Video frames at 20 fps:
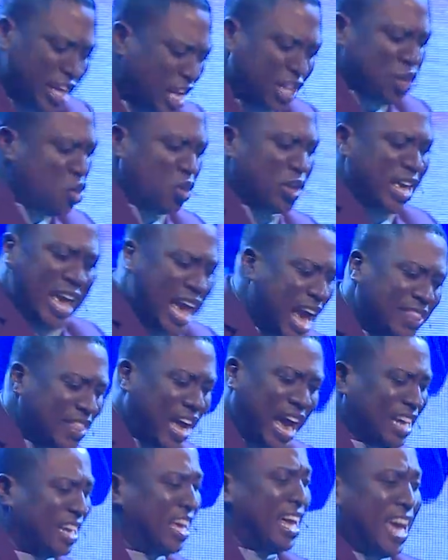did you hear
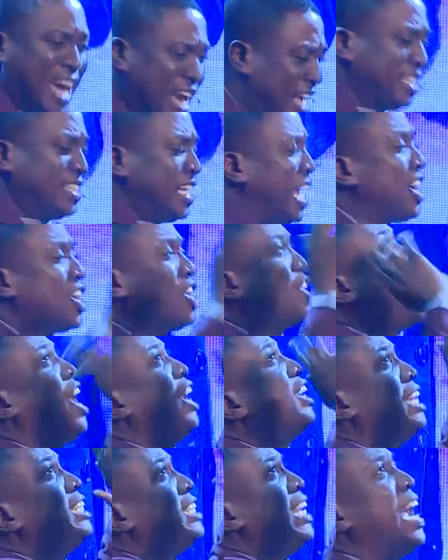that? He said,
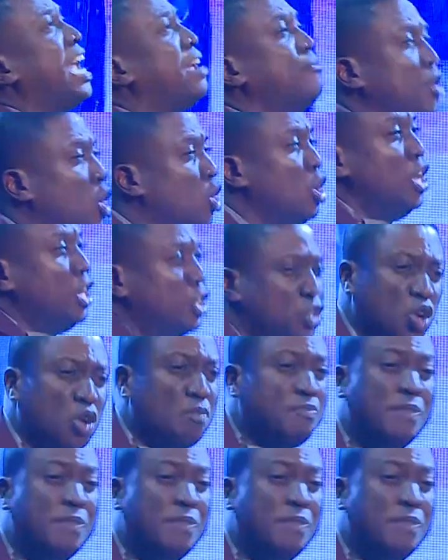God is able to